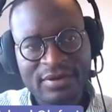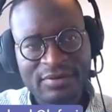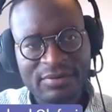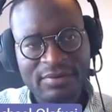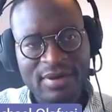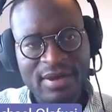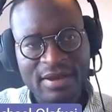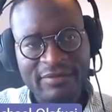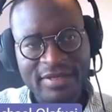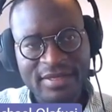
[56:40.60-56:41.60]

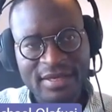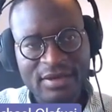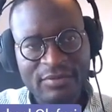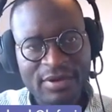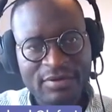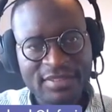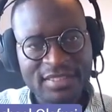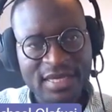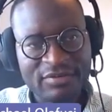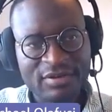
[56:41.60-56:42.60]
if I take away all
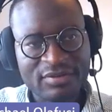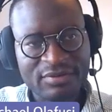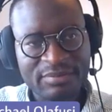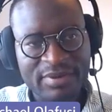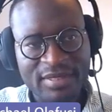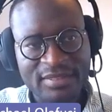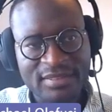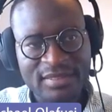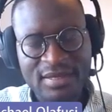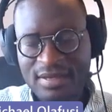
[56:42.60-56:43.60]
these iterator
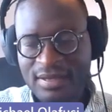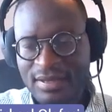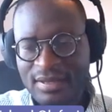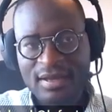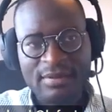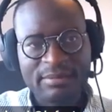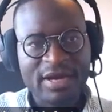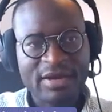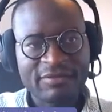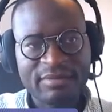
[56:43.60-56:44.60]
parts,
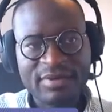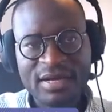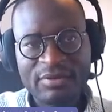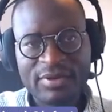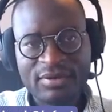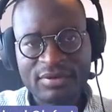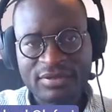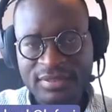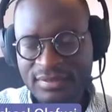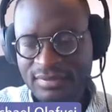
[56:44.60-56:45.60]
my formula will
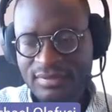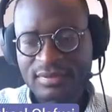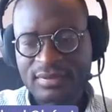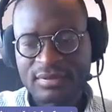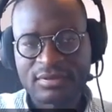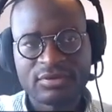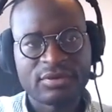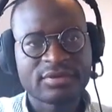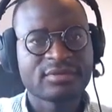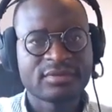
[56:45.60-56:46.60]
not
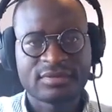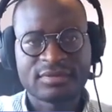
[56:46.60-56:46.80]
run